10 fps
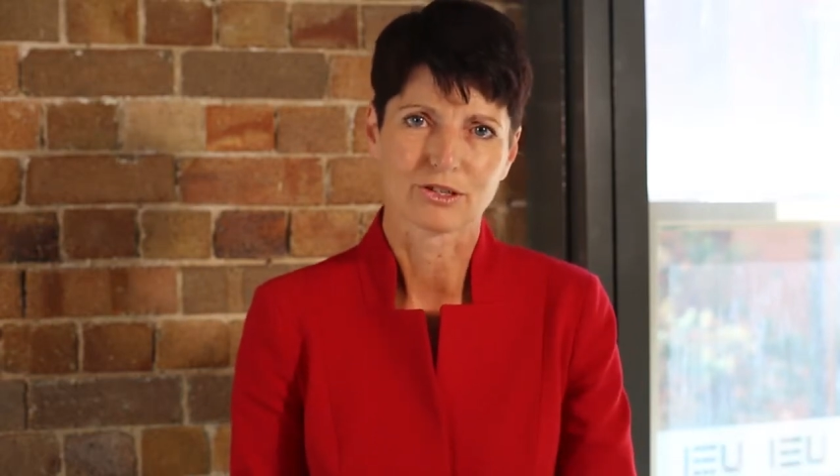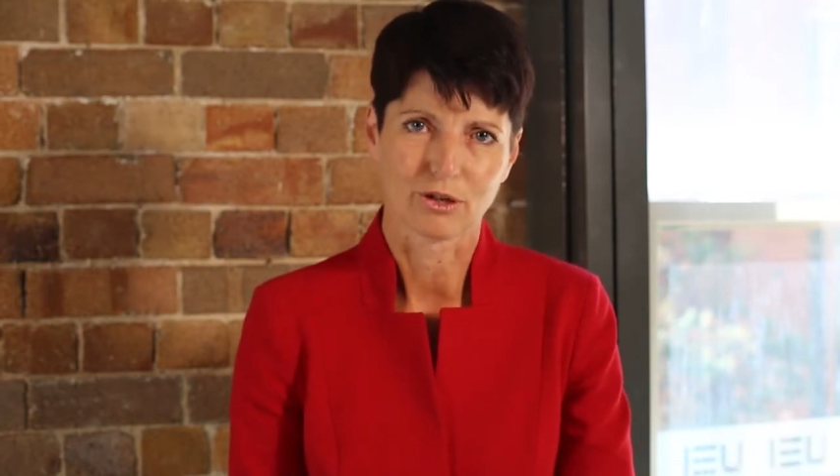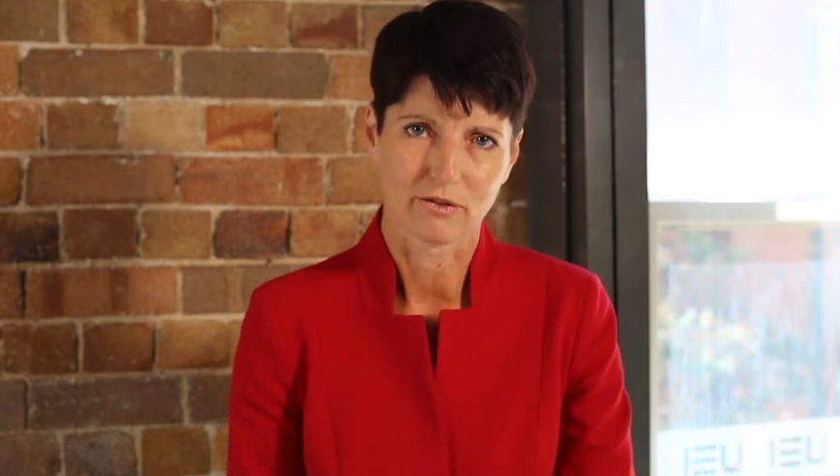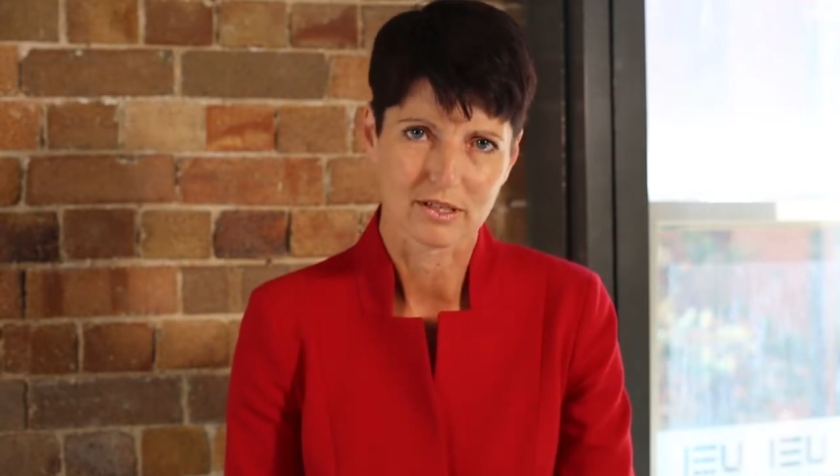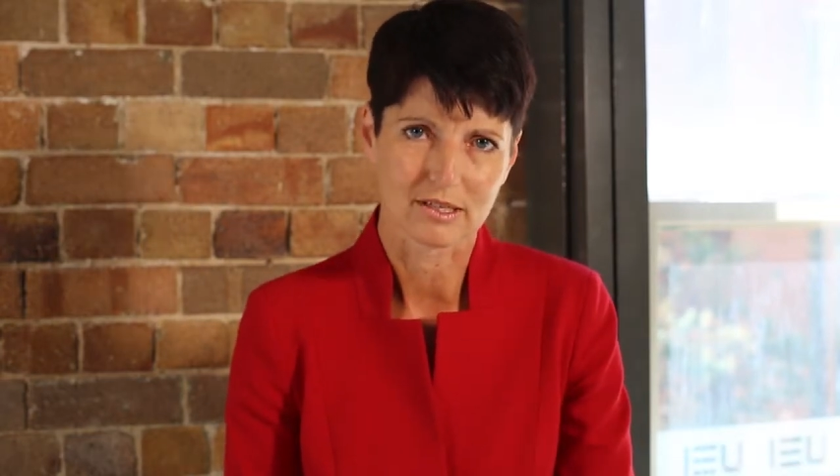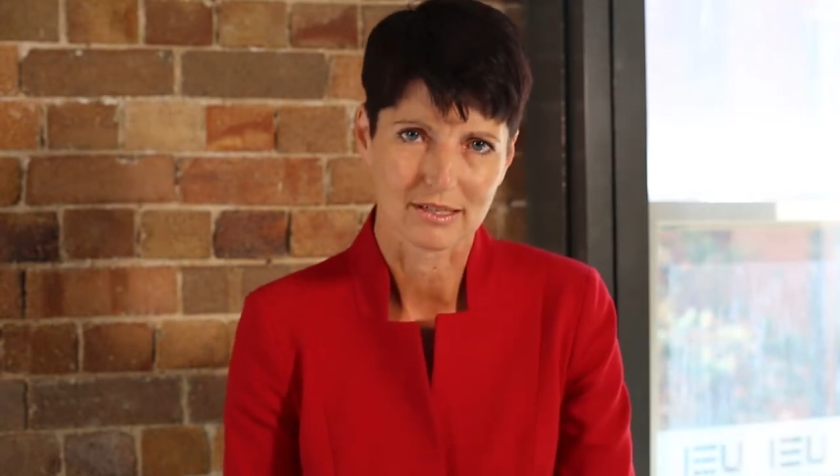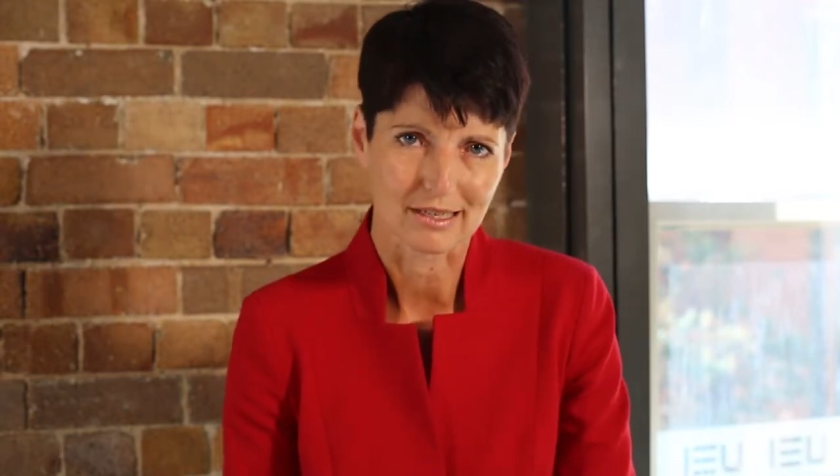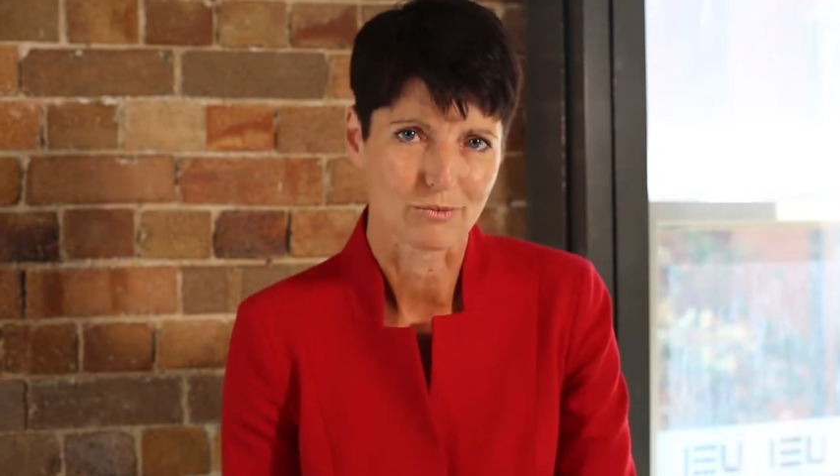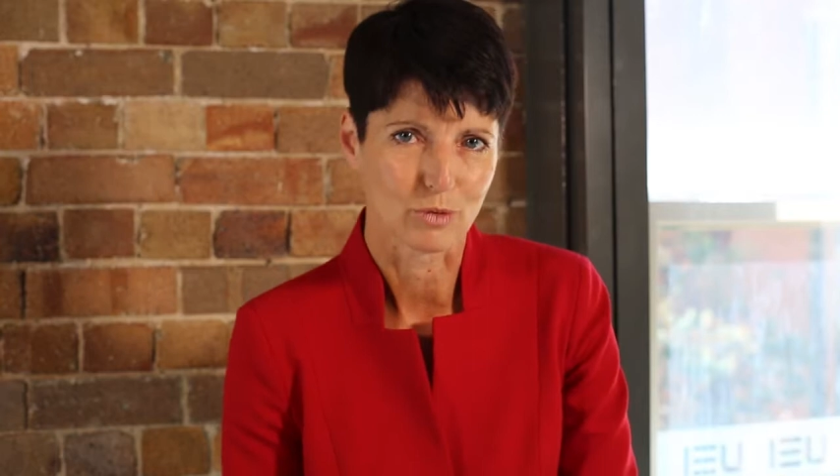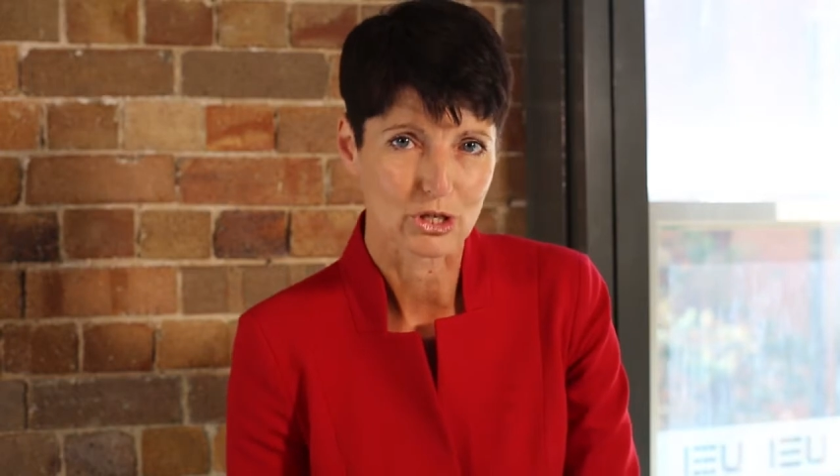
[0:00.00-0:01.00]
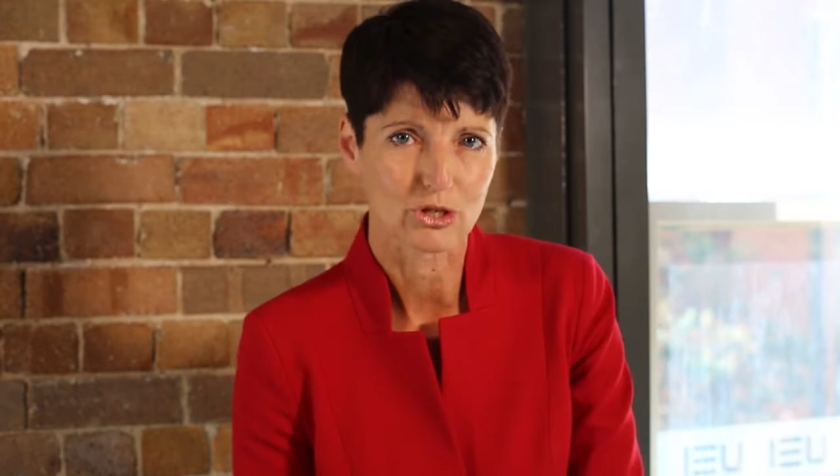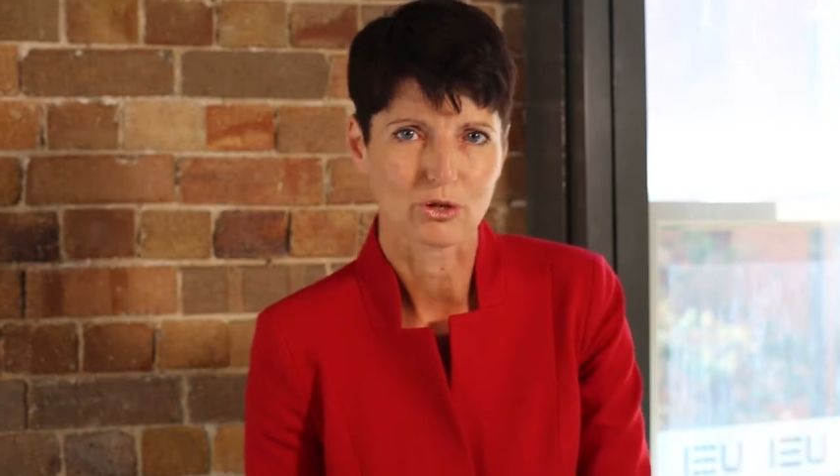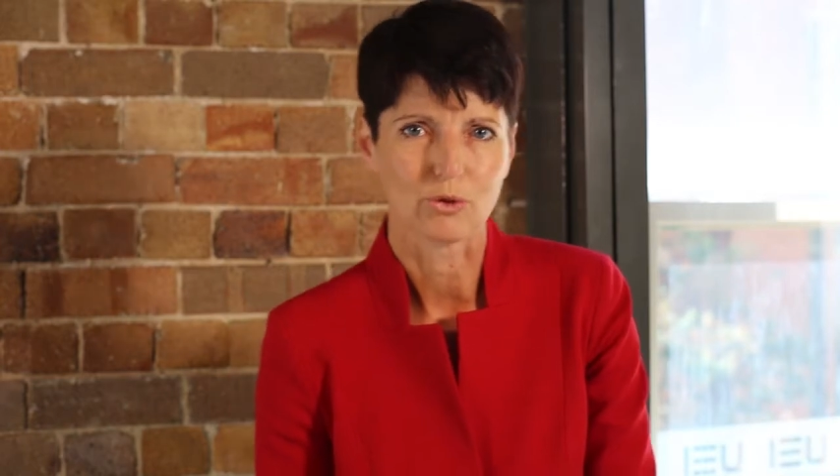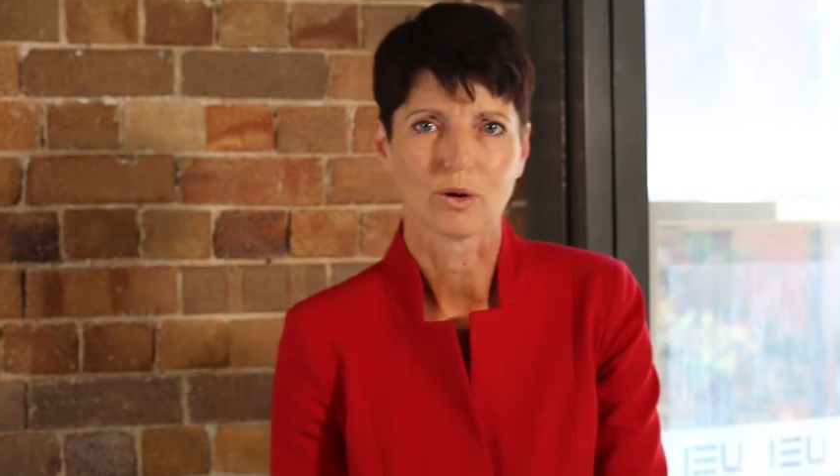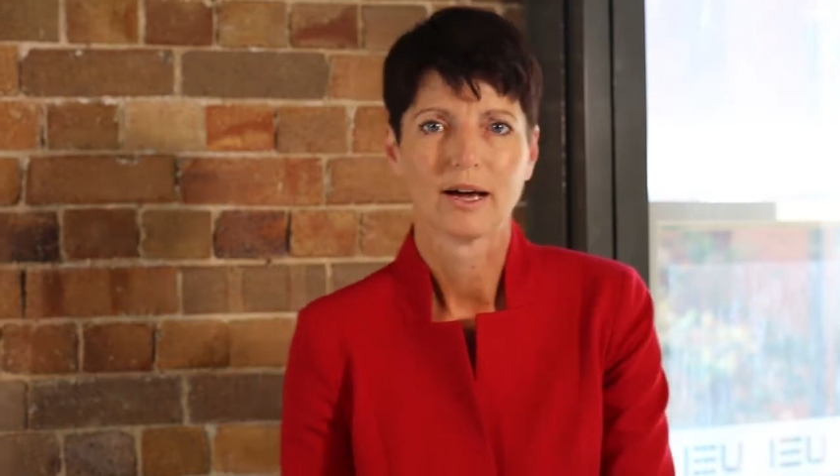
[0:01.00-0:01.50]
services in which
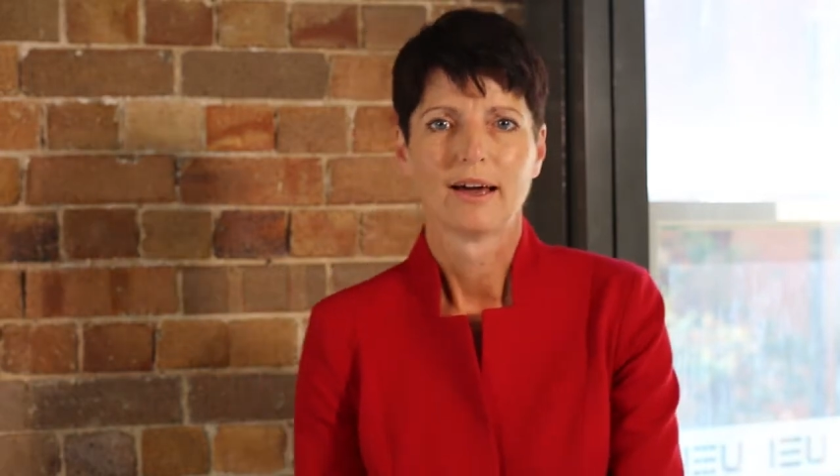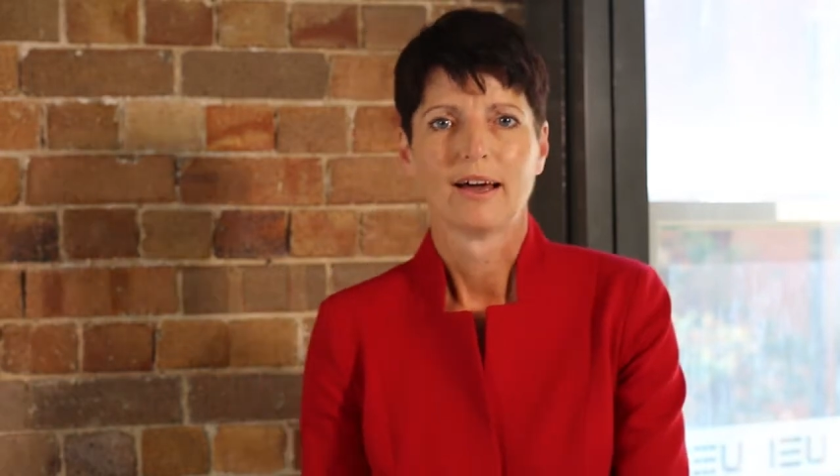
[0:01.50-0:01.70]
you